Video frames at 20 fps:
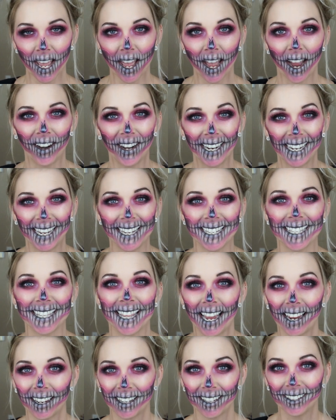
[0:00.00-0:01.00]
Alright guys,
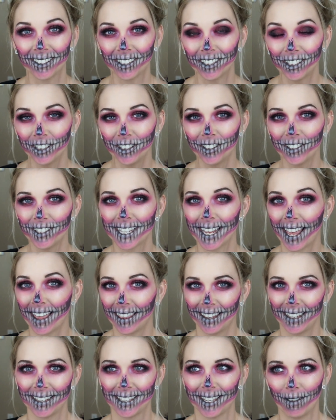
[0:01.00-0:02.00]
that concludes
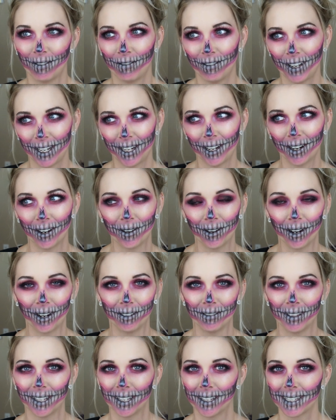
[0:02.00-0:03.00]
this video
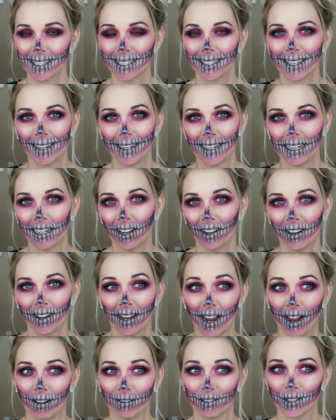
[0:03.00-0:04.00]
of this neon
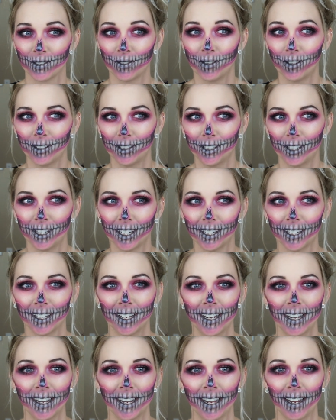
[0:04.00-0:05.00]
half skull look.
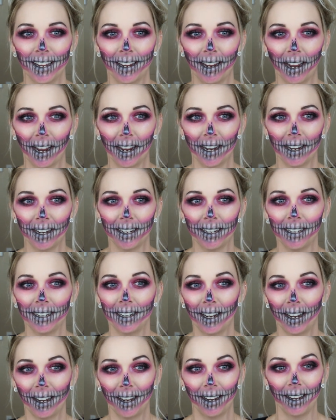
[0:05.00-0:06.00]
I
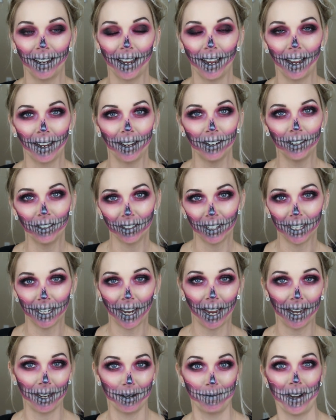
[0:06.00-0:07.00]
agree
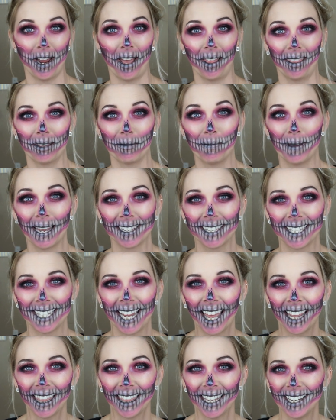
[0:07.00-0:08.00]
I am not the best
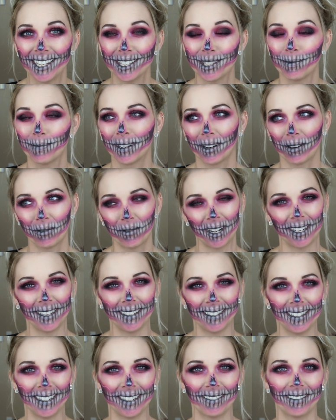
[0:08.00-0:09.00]
at these, but I wanted
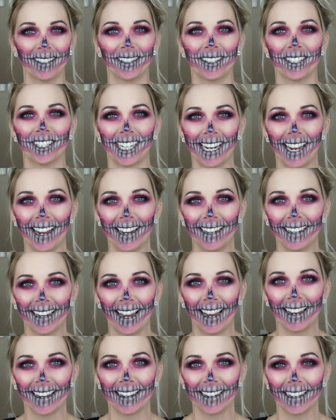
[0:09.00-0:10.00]
to give it a shot
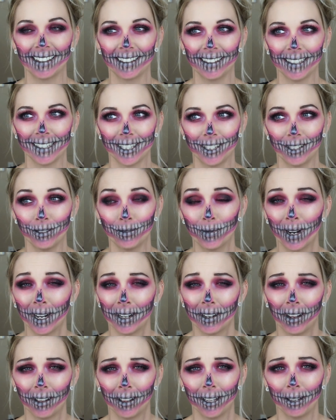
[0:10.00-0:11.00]
and at least do one
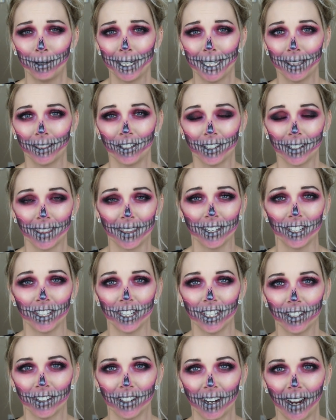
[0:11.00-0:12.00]
Halloween look this year.